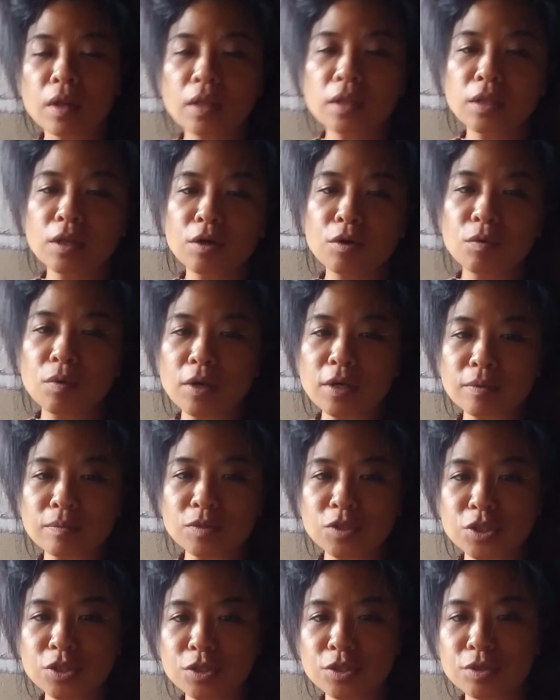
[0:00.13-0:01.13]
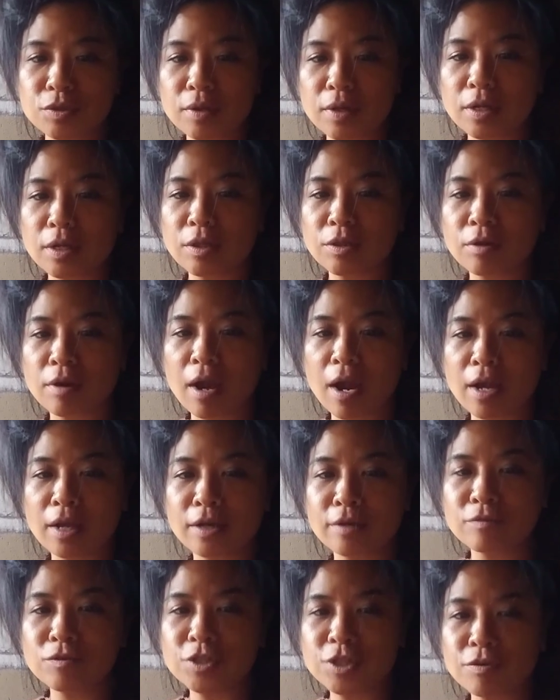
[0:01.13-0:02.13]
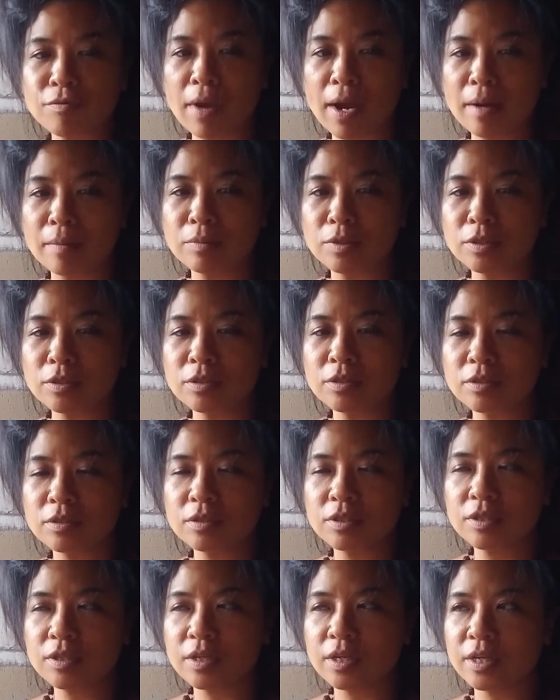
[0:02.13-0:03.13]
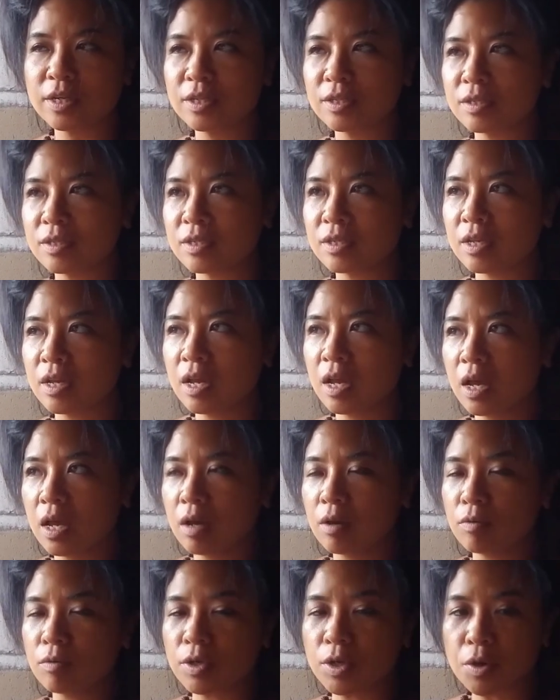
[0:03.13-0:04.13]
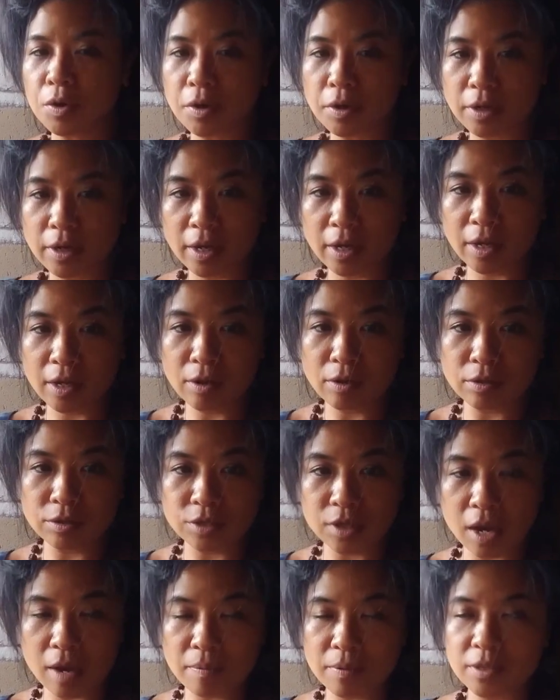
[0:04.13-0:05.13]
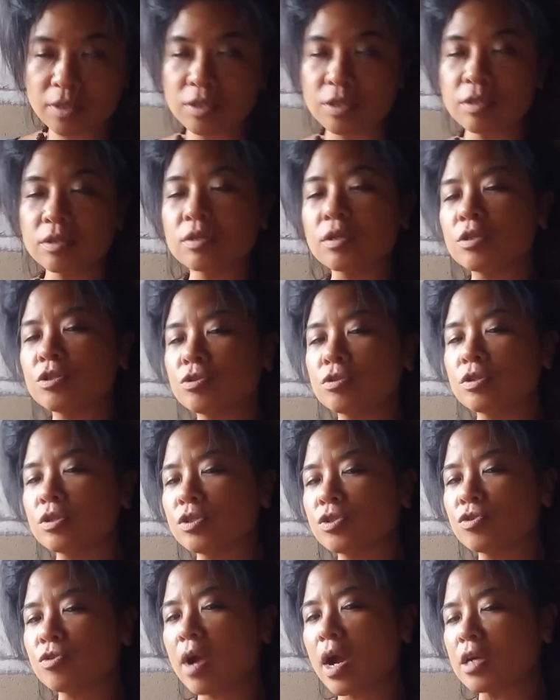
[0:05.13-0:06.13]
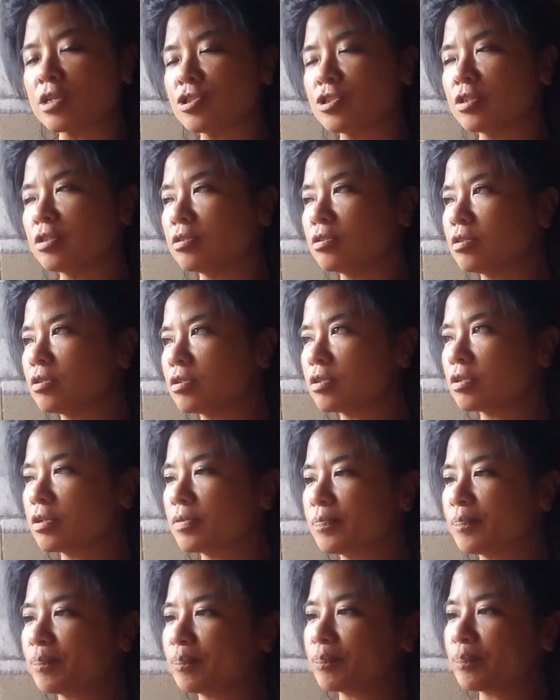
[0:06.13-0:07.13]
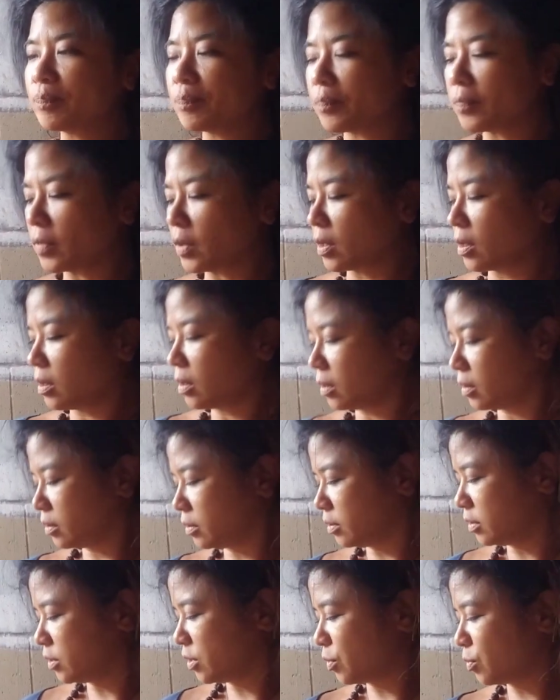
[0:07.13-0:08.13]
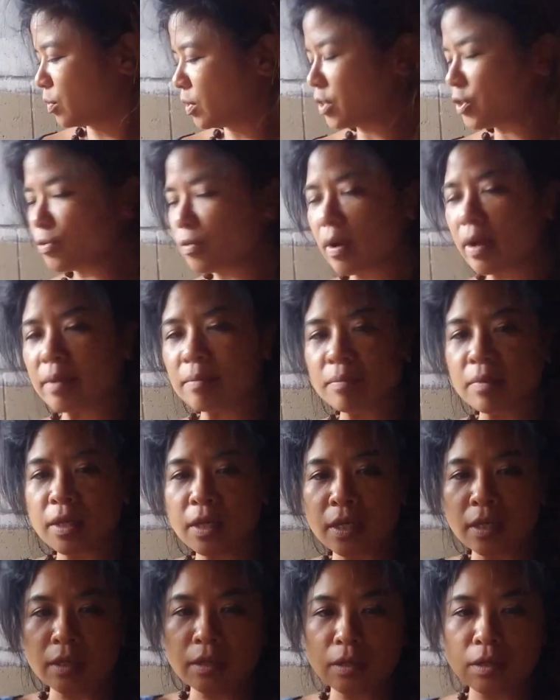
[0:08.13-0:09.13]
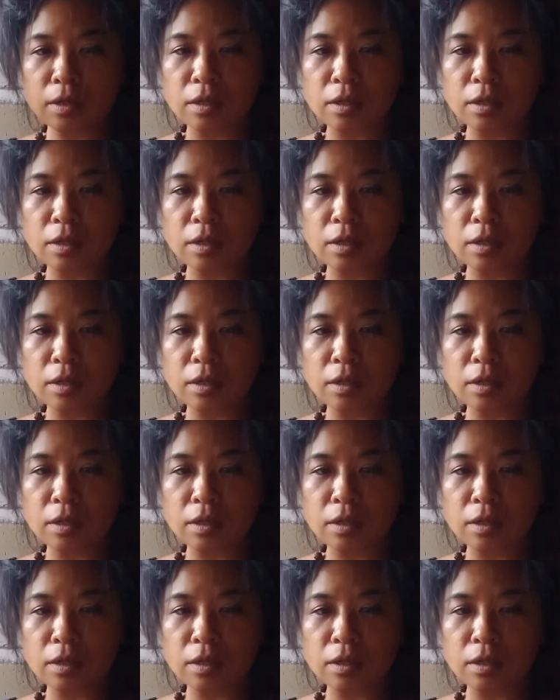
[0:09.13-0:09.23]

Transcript: Hello, welcome to another INFJ Ramble. Today's recording or topic is going to touch on distractions. So, what do I mean?